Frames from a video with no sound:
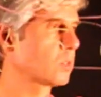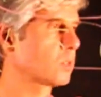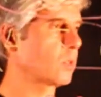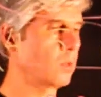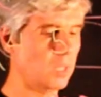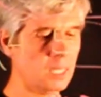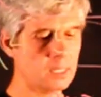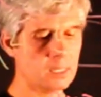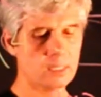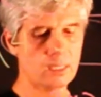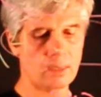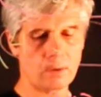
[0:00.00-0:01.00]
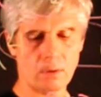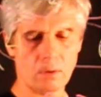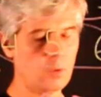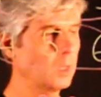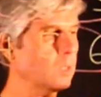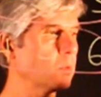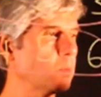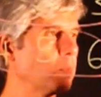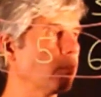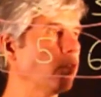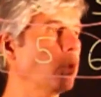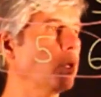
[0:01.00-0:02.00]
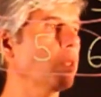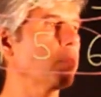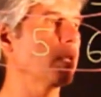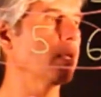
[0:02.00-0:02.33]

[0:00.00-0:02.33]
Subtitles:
So that's going to be 43.